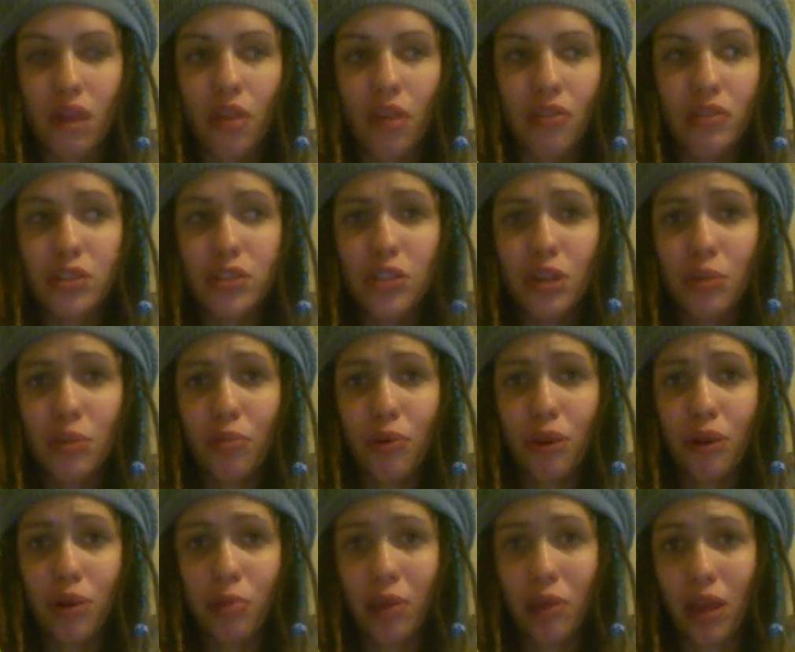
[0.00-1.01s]
there's no
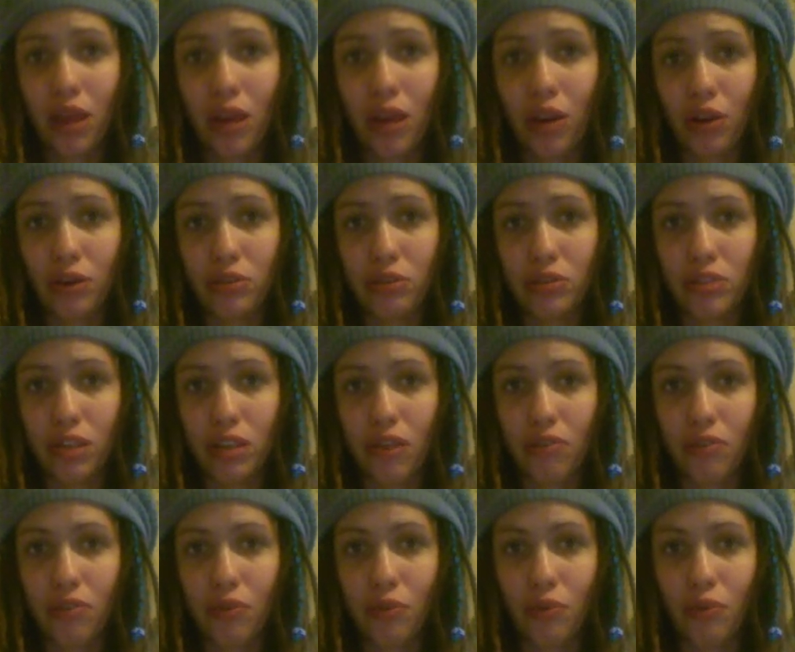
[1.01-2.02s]
point in making new stuff
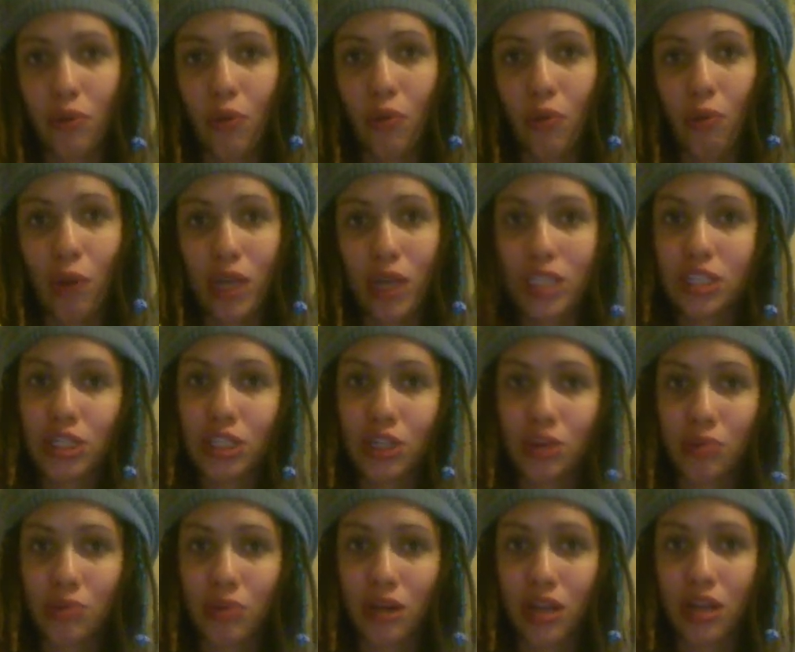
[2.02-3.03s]
and wasting
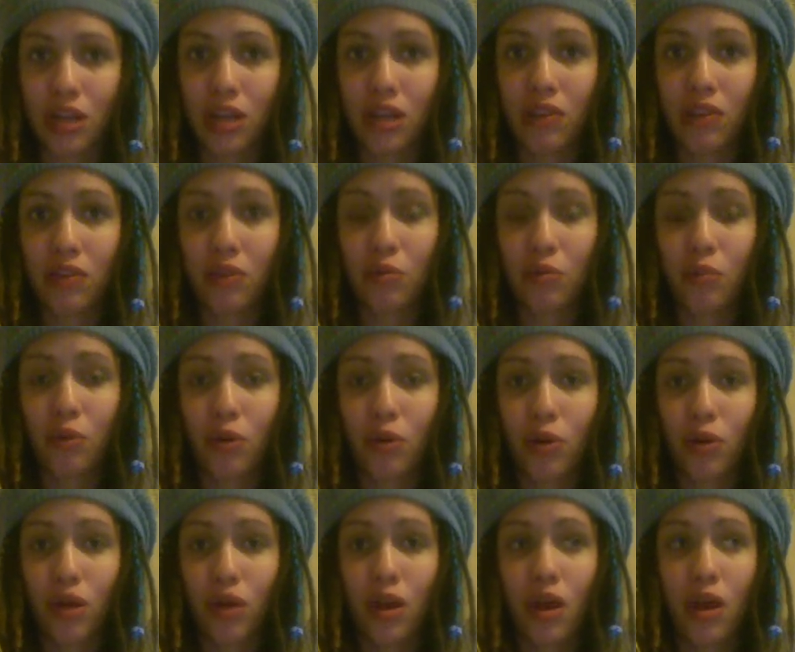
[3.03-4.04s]
your money, and then
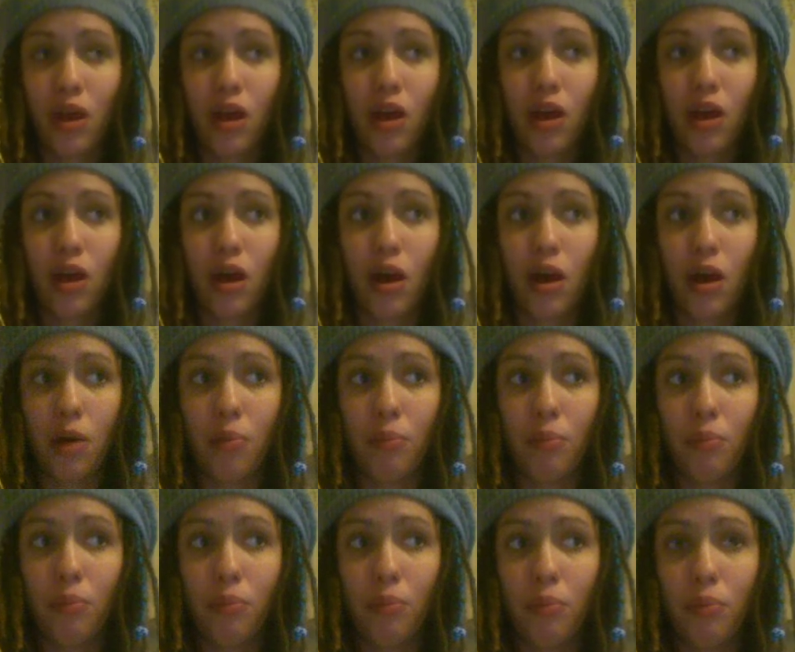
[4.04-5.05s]
more
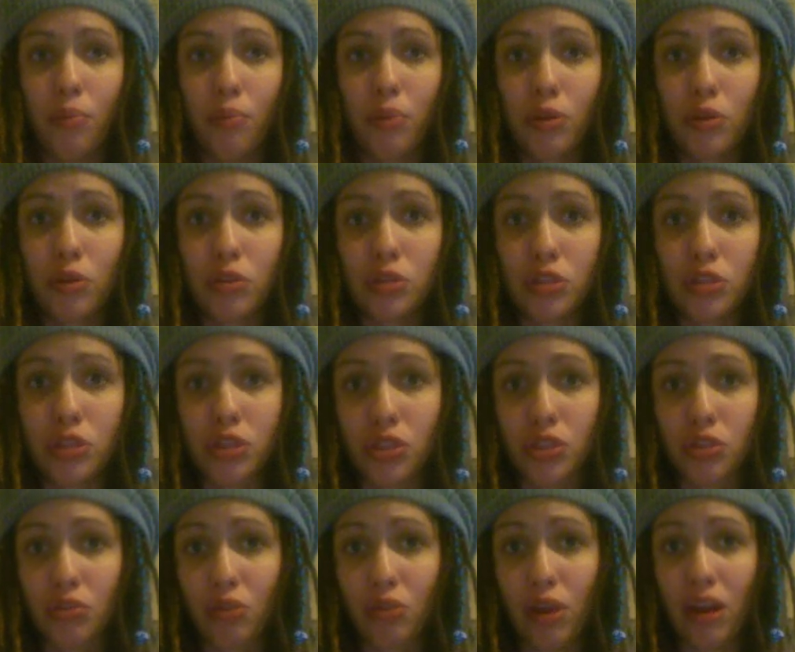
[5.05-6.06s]
pollution
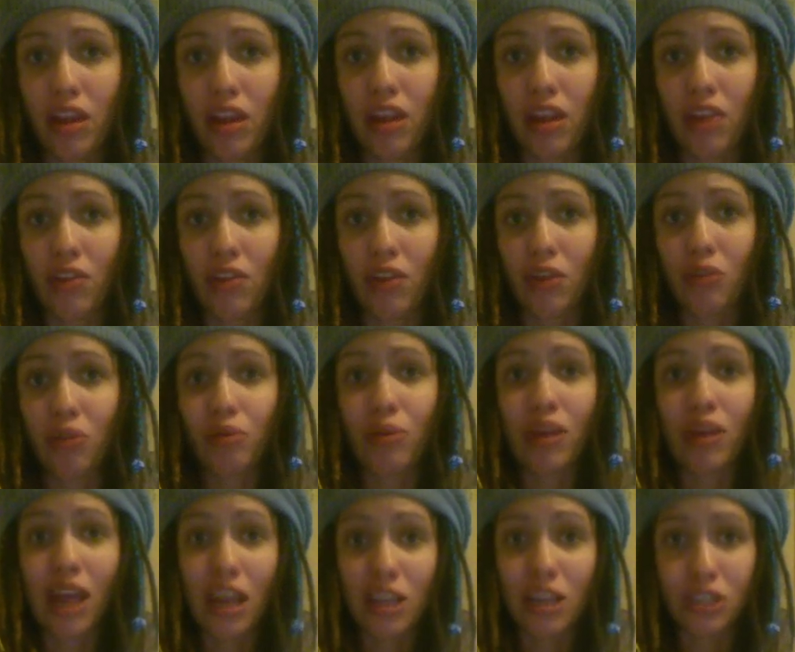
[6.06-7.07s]
is created in the
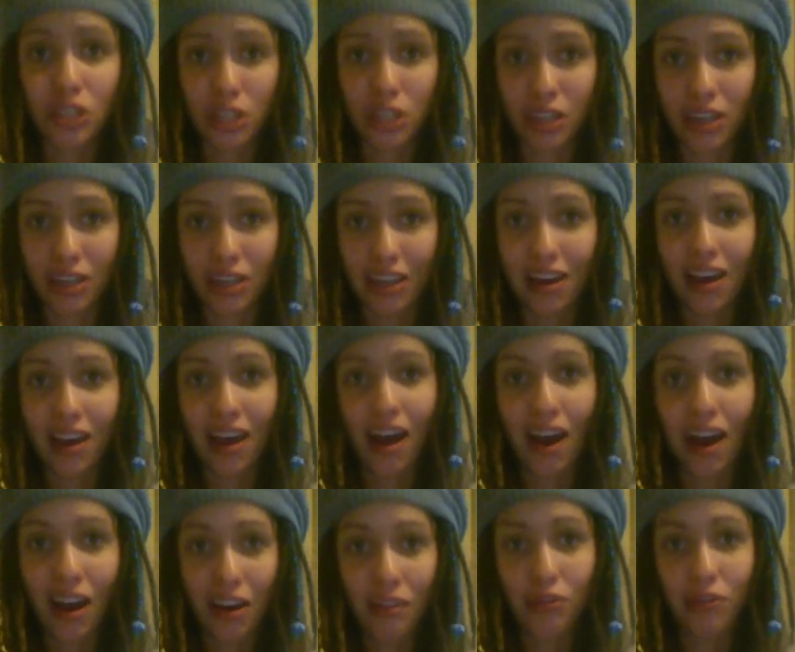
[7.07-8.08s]
creation
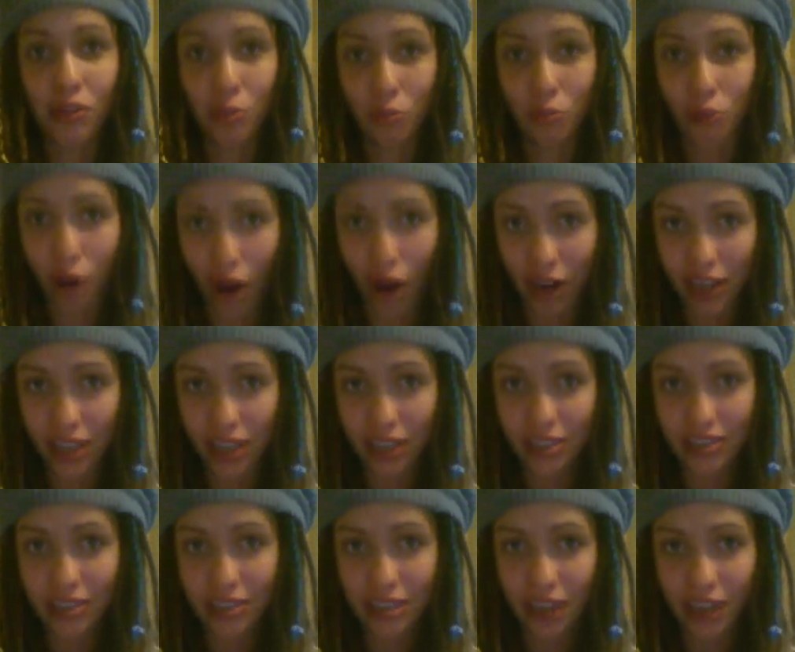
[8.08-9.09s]
of the
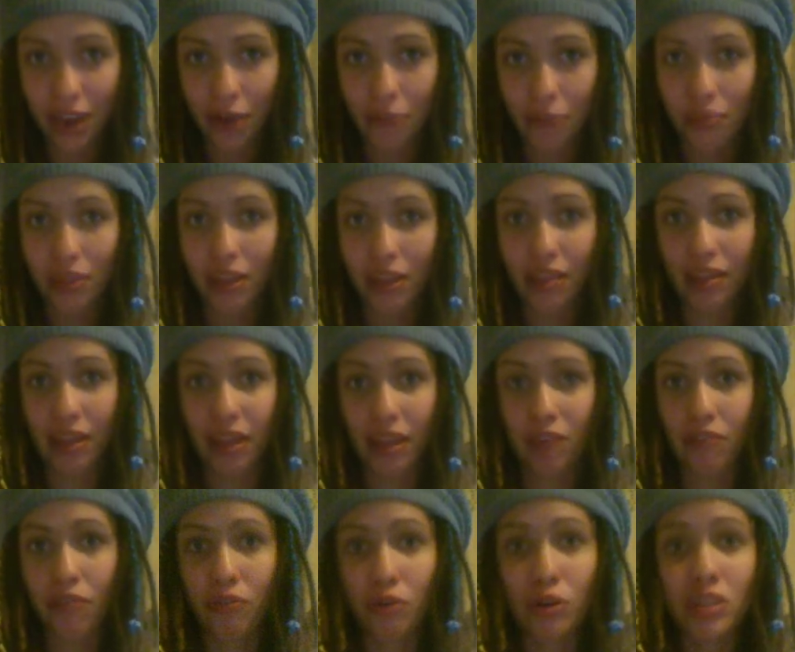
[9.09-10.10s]
products. Like,
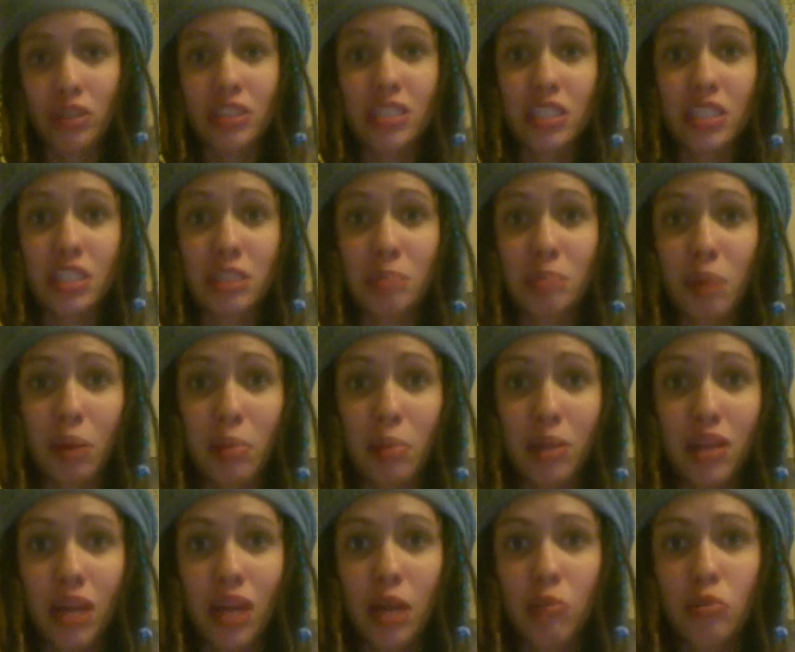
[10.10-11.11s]
for instance,
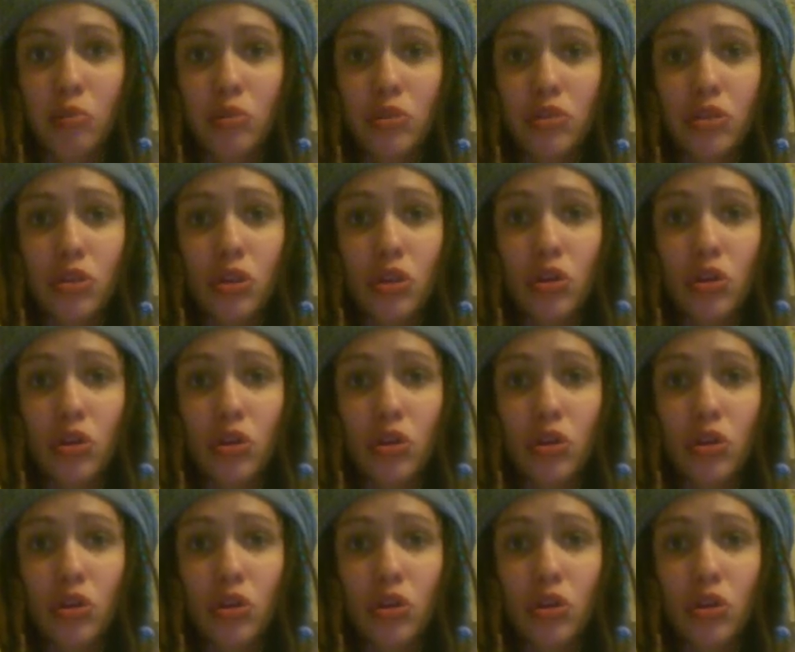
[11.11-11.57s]
baby diapers